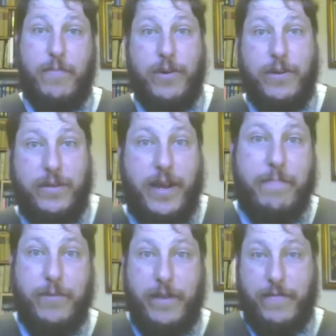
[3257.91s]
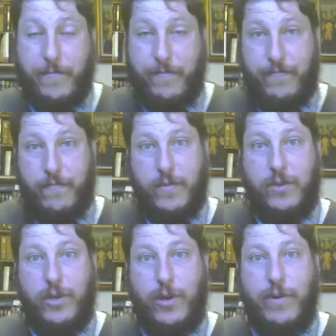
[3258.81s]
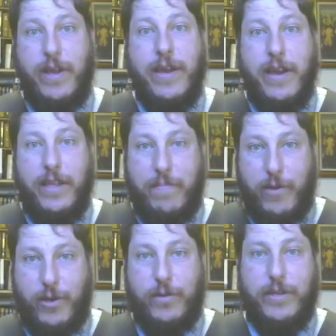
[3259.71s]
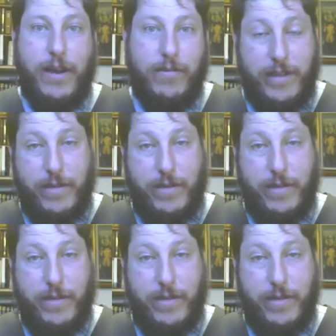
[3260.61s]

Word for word: Moore does not believe it. so the book goes out.